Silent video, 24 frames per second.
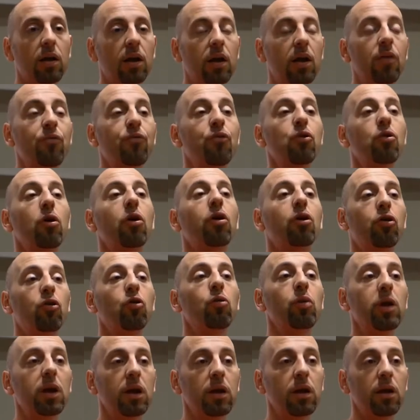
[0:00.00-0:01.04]
If you are
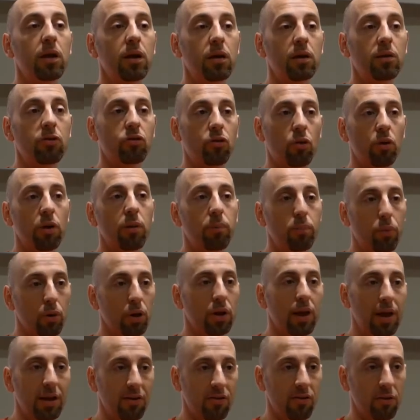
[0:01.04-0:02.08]
doing story
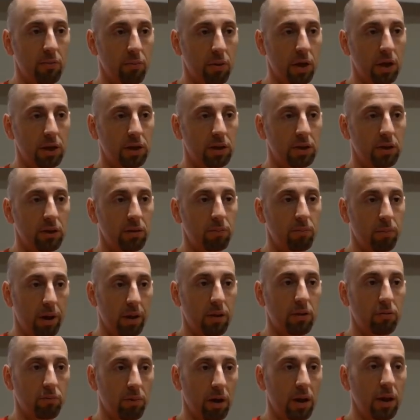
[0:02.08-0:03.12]
point estimation, by
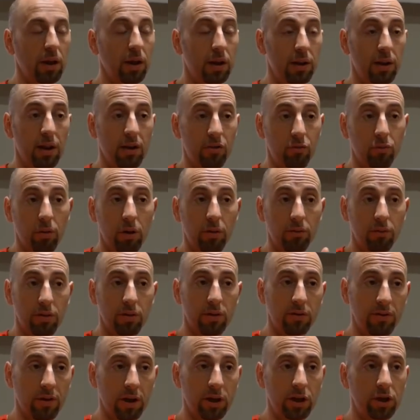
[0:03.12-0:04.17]
the way, and that's one of the
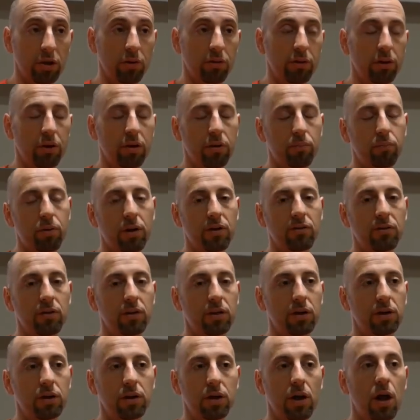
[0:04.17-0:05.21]
things I showed in the
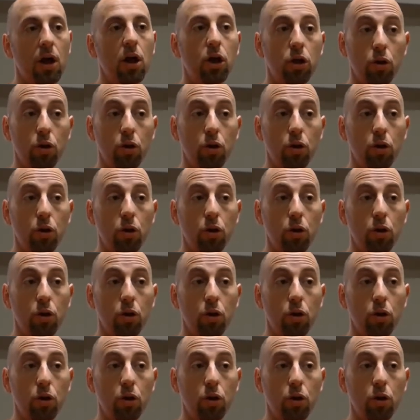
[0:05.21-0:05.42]
presentation,